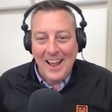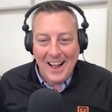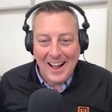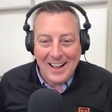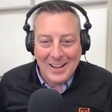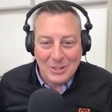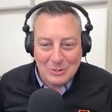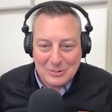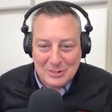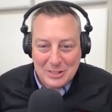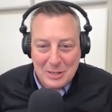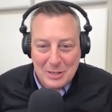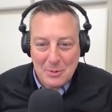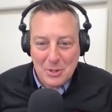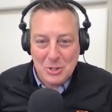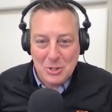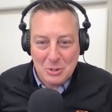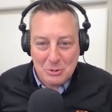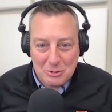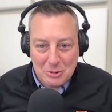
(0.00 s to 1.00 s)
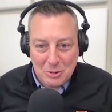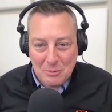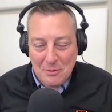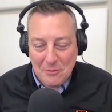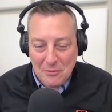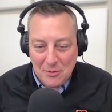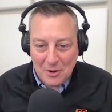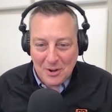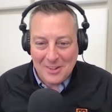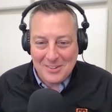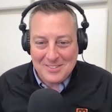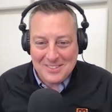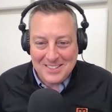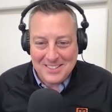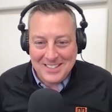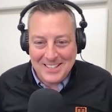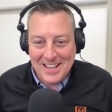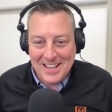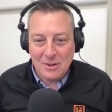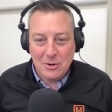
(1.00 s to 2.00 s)
Uh, you'll see him on YouTube if you're
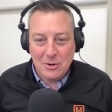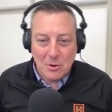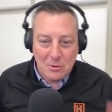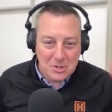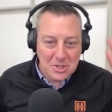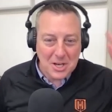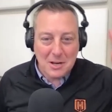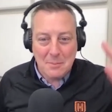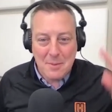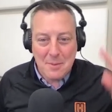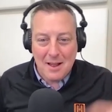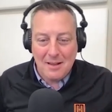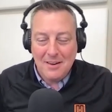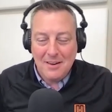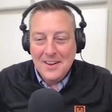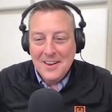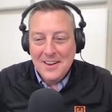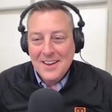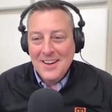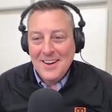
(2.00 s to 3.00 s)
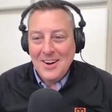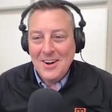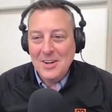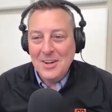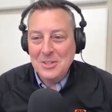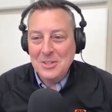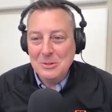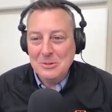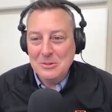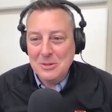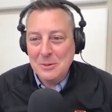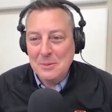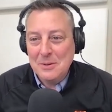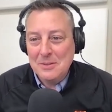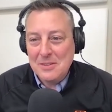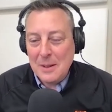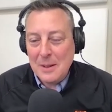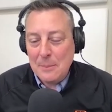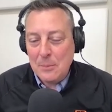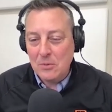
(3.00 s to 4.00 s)
listening now. Go check him out on YouTube.
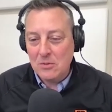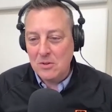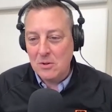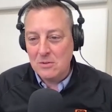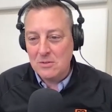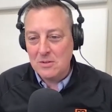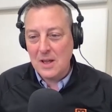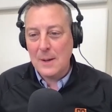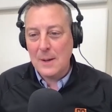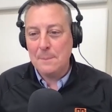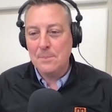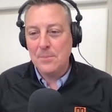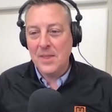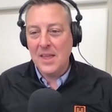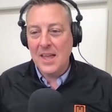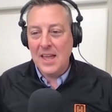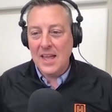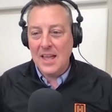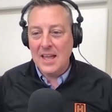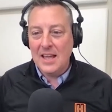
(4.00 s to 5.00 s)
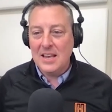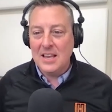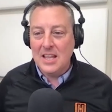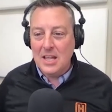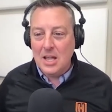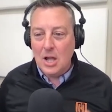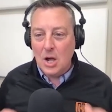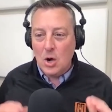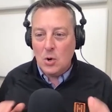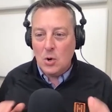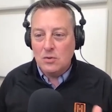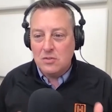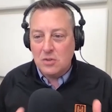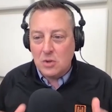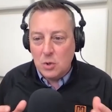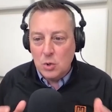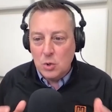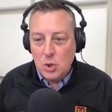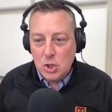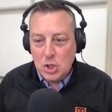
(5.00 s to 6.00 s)
His episode's up. And he owns
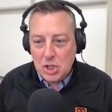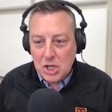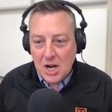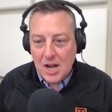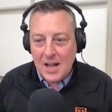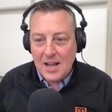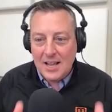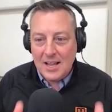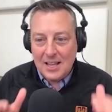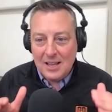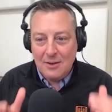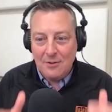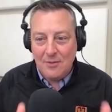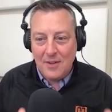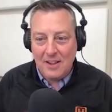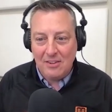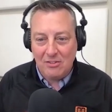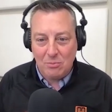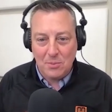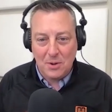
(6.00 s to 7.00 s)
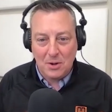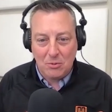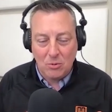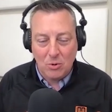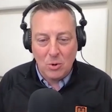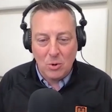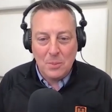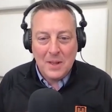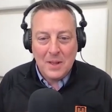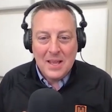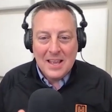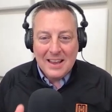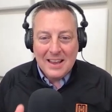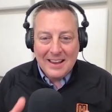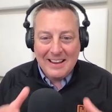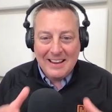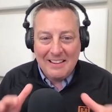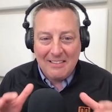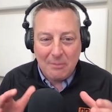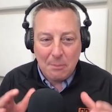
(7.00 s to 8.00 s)
Usha Investment Group.
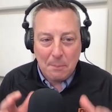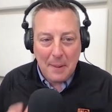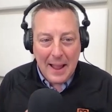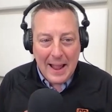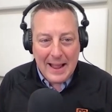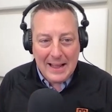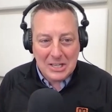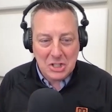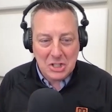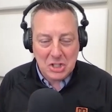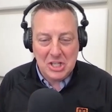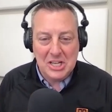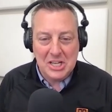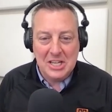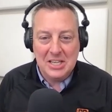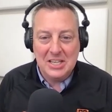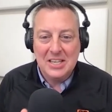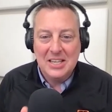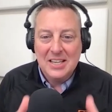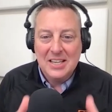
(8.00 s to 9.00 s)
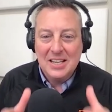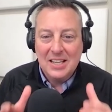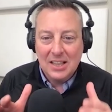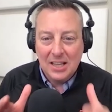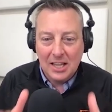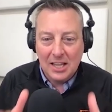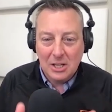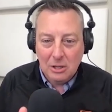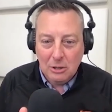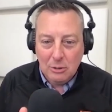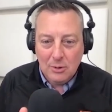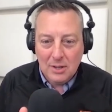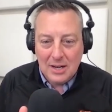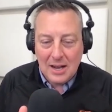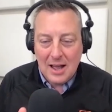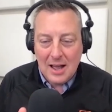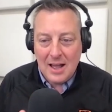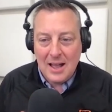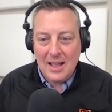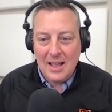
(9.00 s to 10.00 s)
He's passionate, like you and
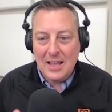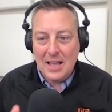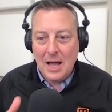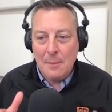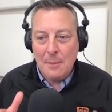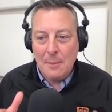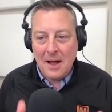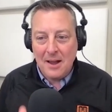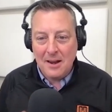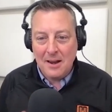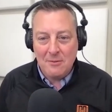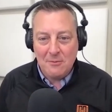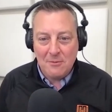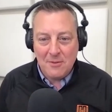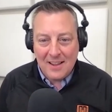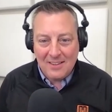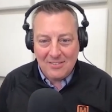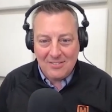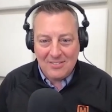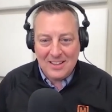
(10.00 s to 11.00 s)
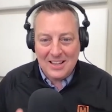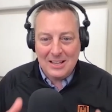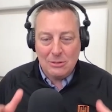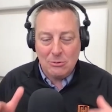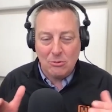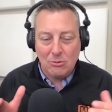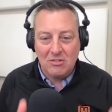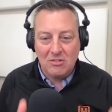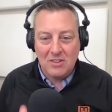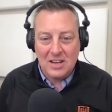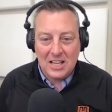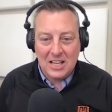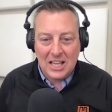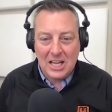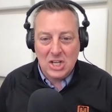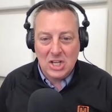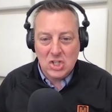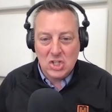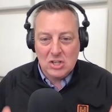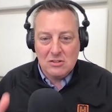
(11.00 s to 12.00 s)
I, about investing through
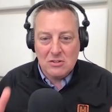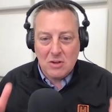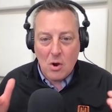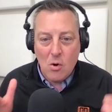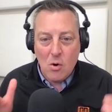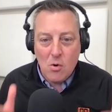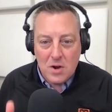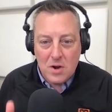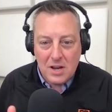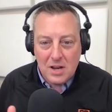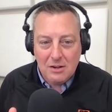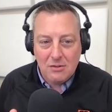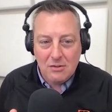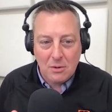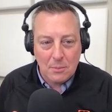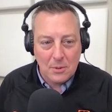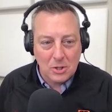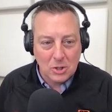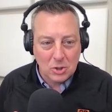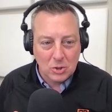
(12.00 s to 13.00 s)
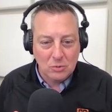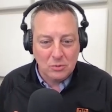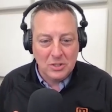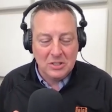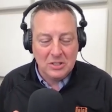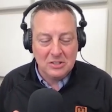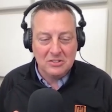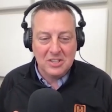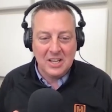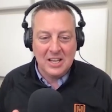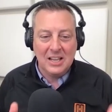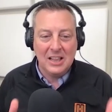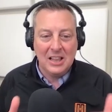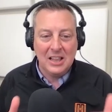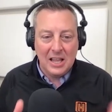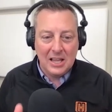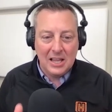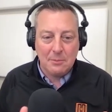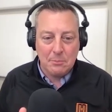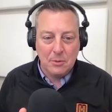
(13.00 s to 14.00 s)
syndications, owning commercial real estate
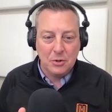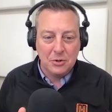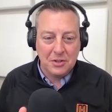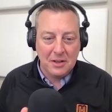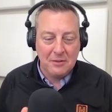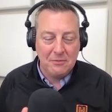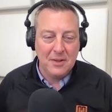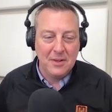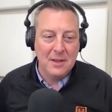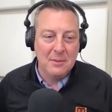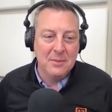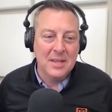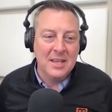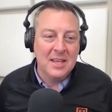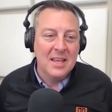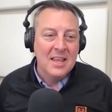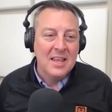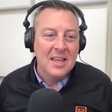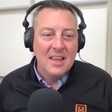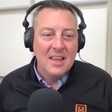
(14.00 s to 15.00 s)
like multifamily.